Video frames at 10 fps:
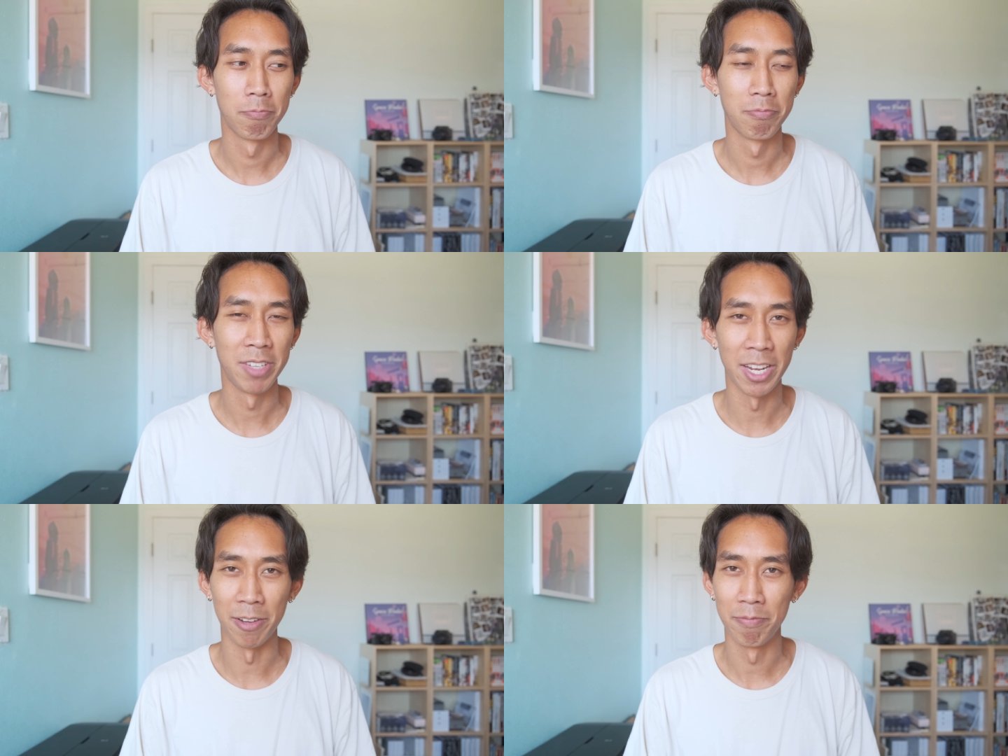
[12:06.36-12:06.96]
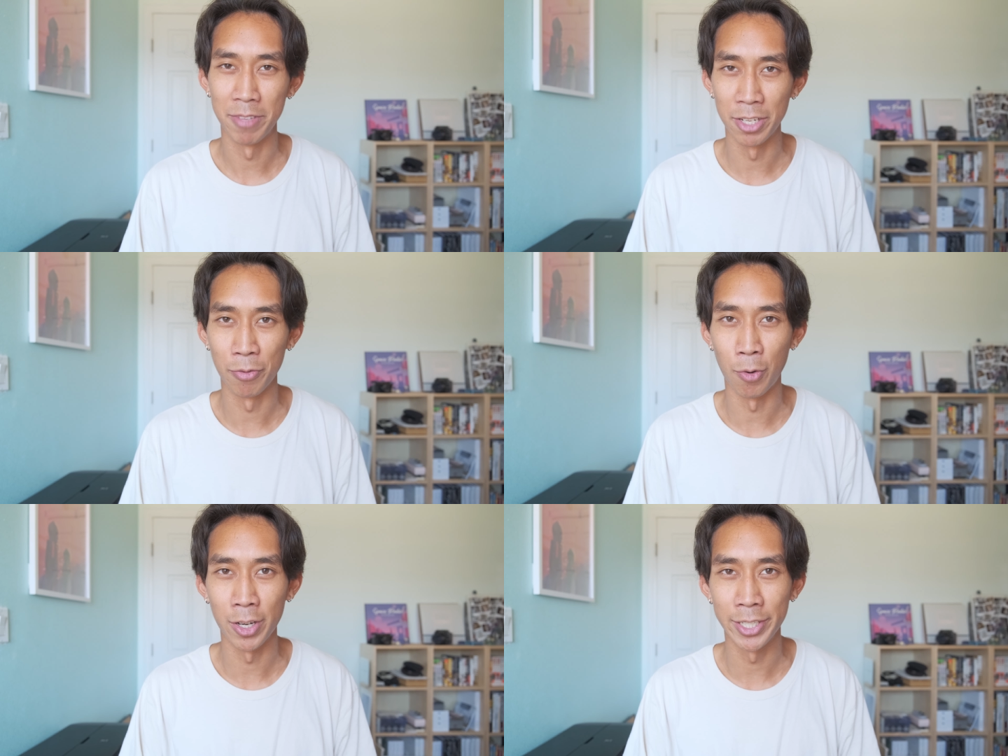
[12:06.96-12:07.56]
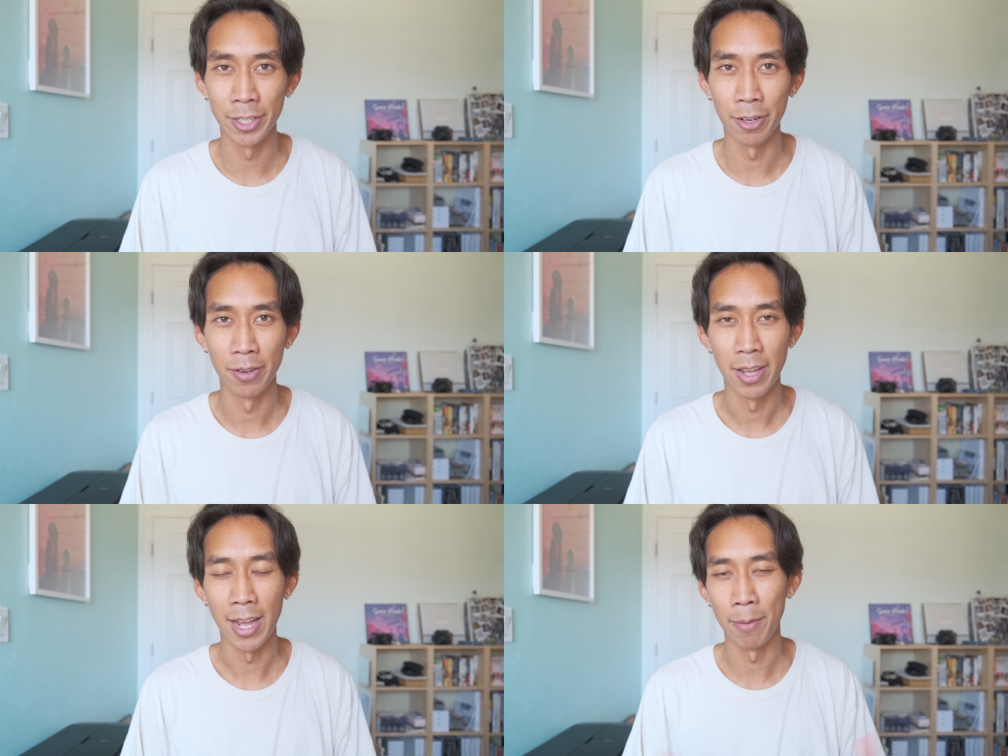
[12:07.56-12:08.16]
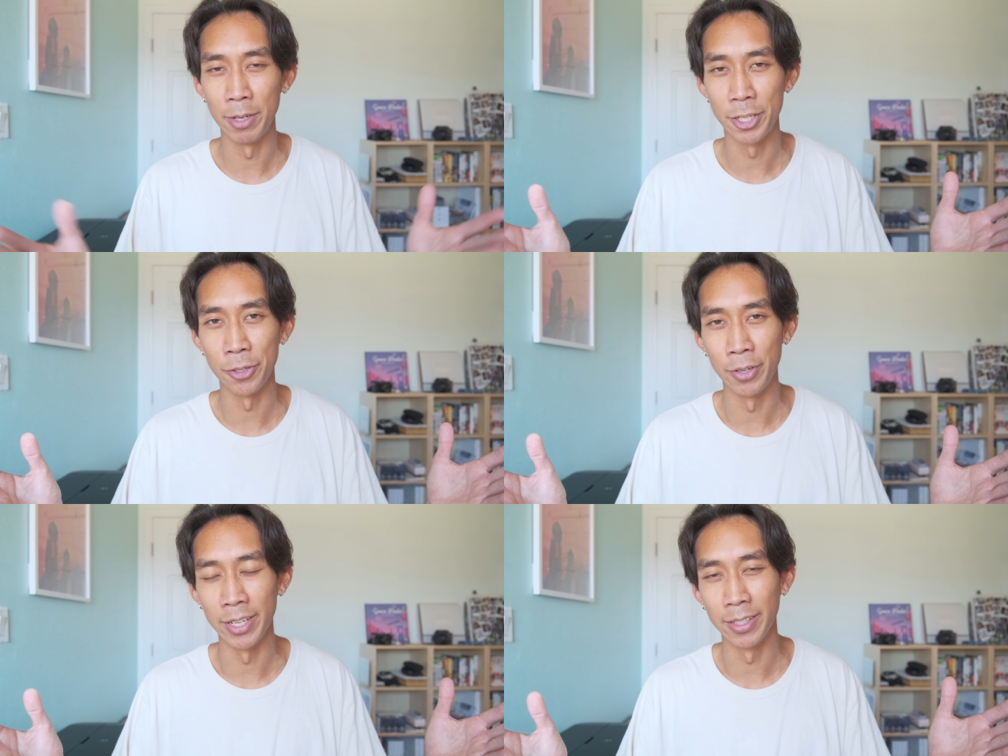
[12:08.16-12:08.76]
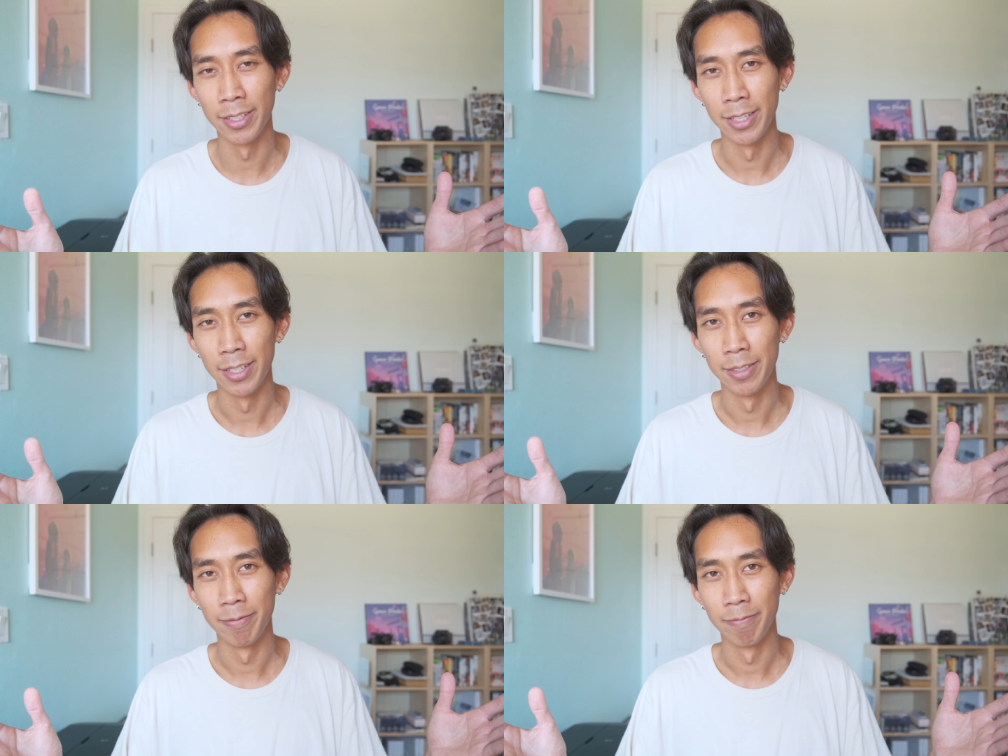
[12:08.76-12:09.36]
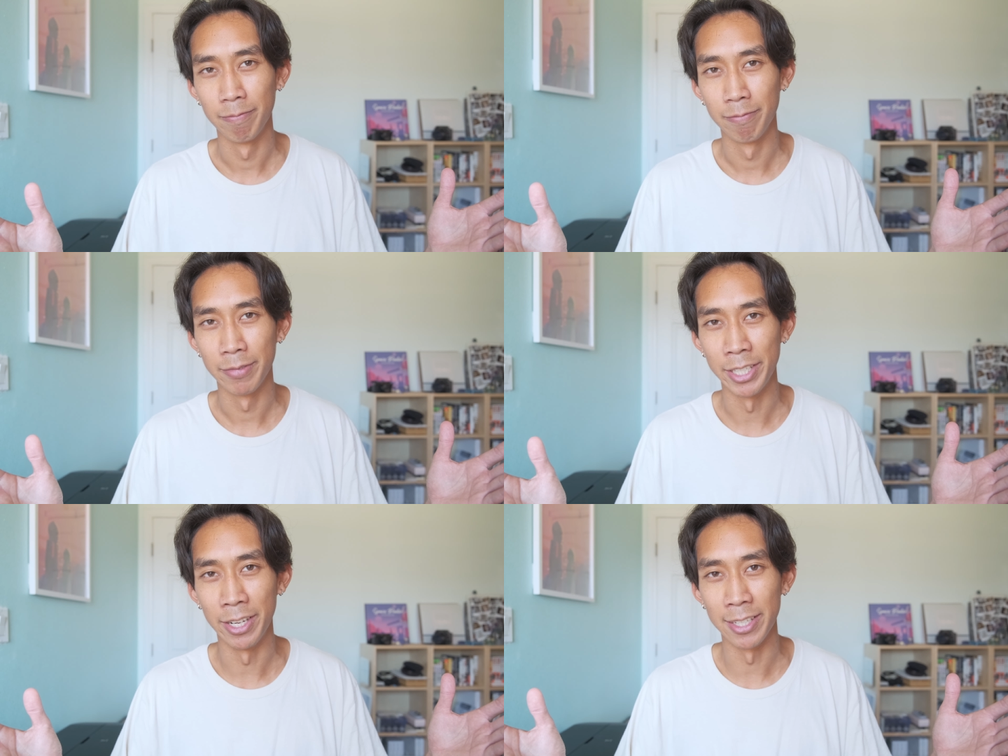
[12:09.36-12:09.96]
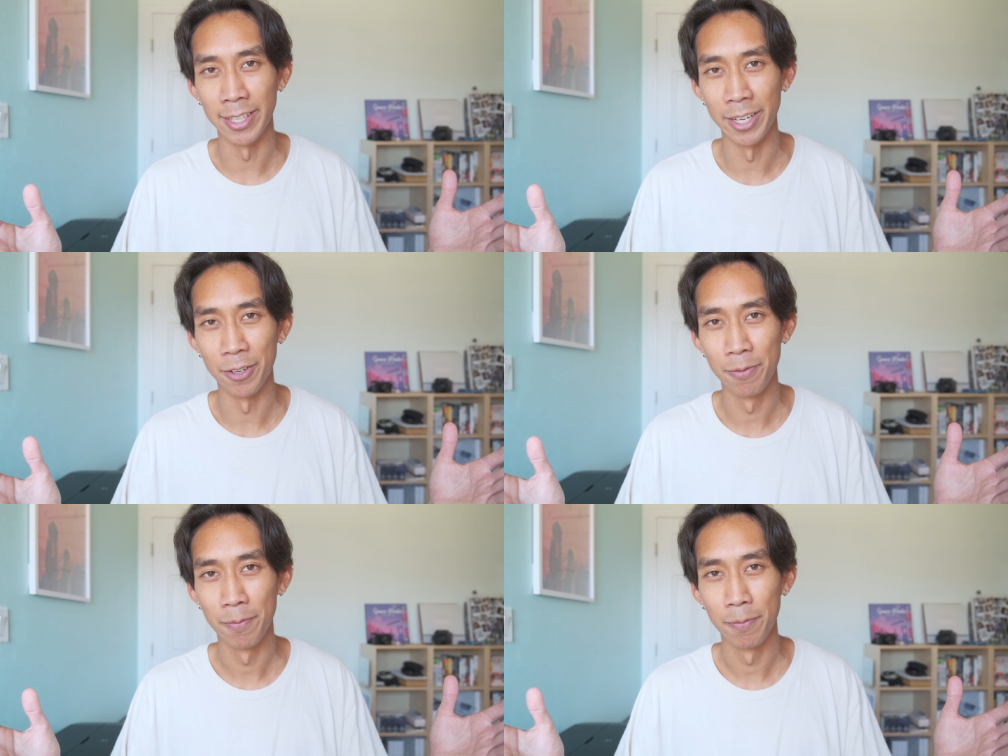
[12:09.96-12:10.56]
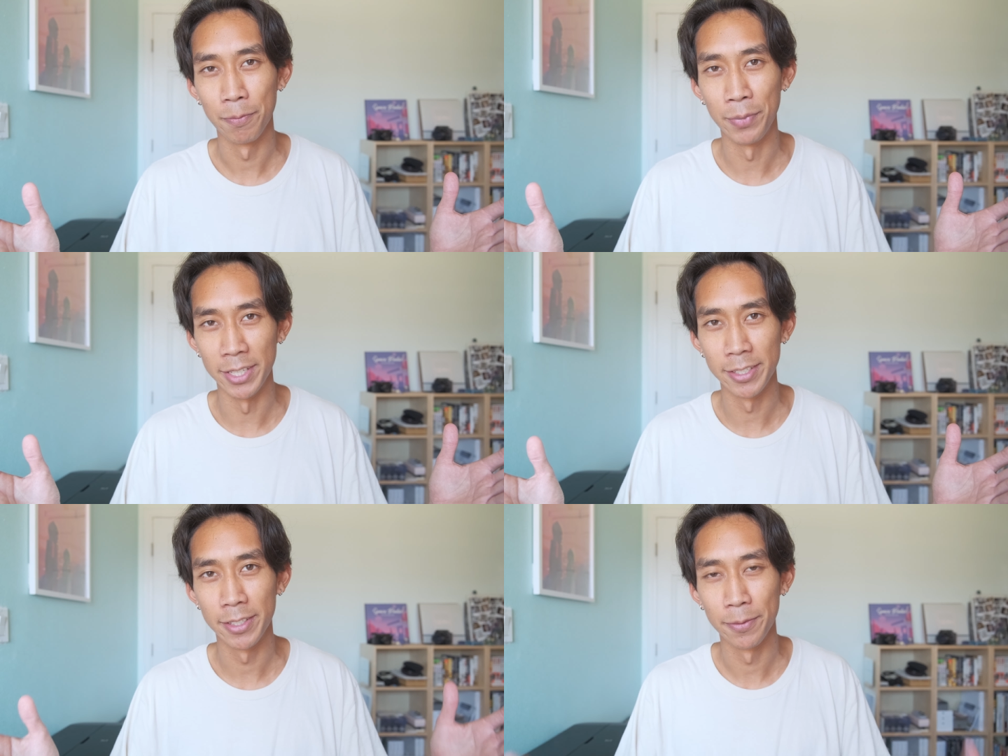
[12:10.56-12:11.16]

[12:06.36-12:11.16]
yeah, thanks for watching. Happy shooting. See you guys later. Peace.